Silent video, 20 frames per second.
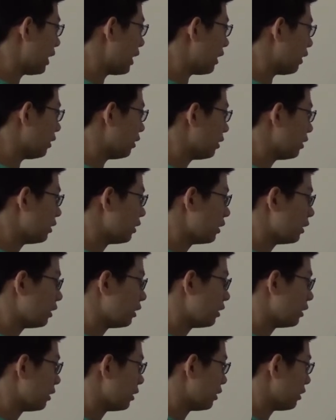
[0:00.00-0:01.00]
L,
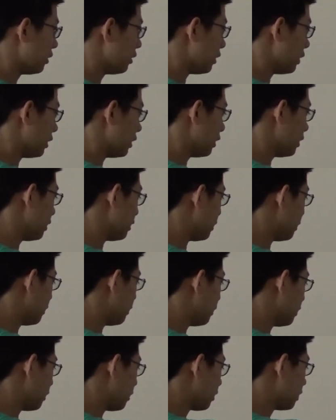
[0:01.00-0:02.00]
right,
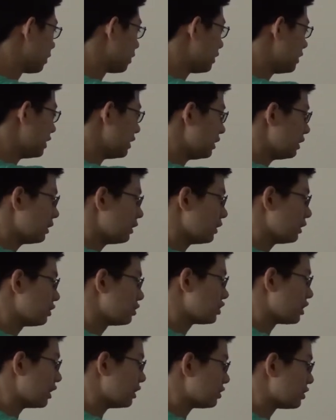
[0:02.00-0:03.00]
the
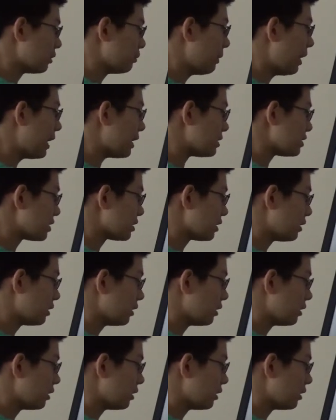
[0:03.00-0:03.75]
change in mass.